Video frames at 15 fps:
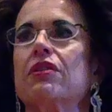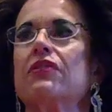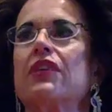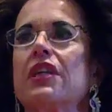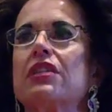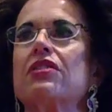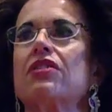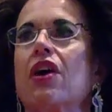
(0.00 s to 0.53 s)
of
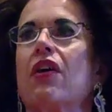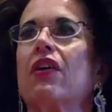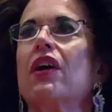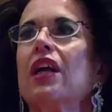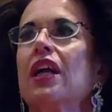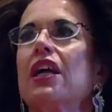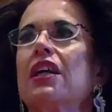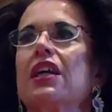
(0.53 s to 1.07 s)
us, so
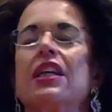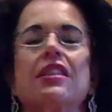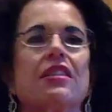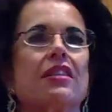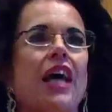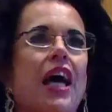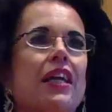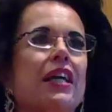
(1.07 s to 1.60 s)
it's
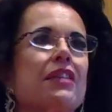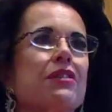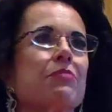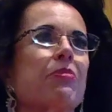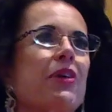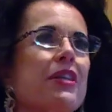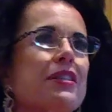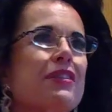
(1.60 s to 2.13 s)
not as
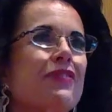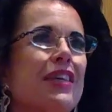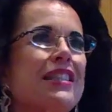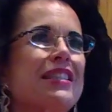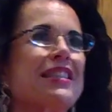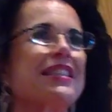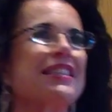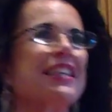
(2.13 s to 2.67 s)
impressive
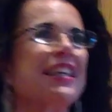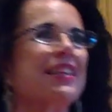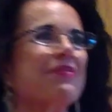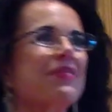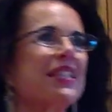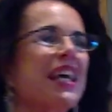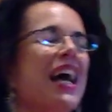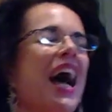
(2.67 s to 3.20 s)
as it
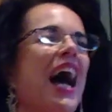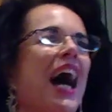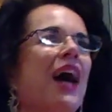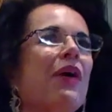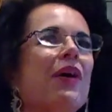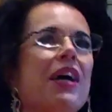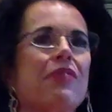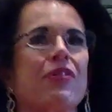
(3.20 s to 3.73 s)
seems.
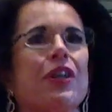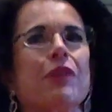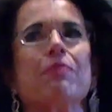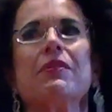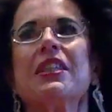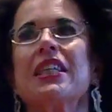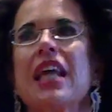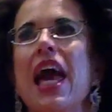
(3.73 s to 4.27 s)
However,
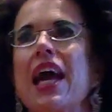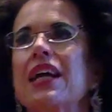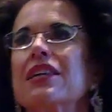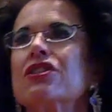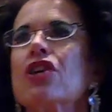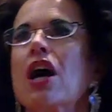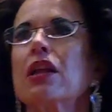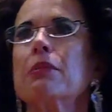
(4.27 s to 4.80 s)
today
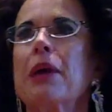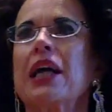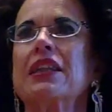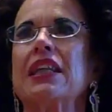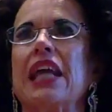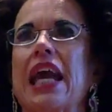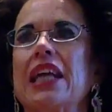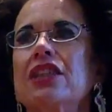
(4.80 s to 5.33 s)
it's all about
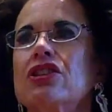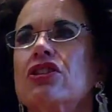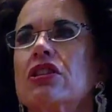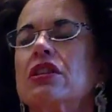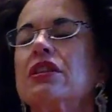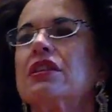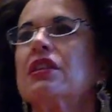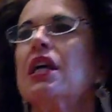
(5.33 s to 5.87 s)
the
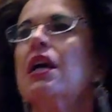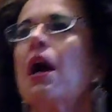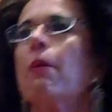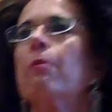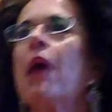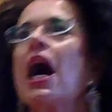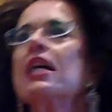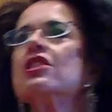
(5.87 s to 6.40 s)
angels.
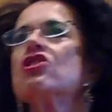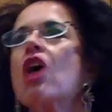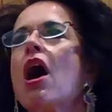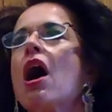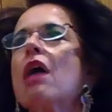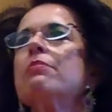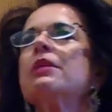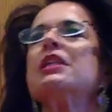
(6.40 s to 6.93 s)
My
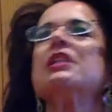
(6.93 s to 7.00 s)
job